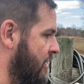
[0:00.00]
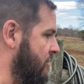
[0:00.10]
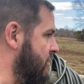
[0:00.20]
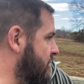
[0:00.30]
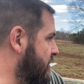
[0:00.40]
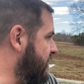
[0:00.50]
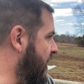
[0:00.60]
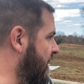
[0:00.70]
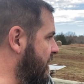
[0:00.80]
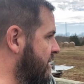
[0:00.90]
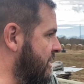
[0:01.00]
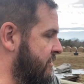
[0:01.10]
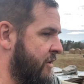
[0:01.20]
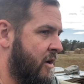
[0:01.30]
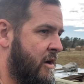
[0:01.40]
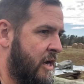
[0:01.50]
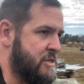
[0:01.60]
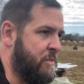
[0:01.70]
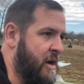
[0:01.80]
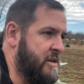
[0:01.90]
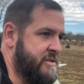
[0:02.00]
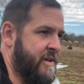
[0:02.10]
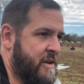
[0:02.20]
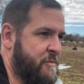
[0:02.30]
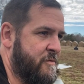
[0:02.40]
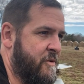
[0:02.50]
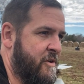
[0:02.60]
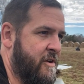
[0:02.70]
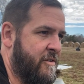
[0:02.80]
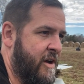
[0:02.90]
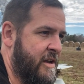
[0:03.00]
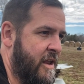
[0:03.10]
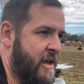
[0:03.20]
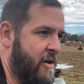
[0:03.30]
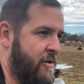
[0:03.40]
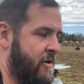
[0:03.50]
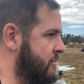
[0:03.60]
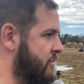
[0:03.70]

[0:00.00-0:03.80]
We've got kind of a hodgepodge of animals going on right now.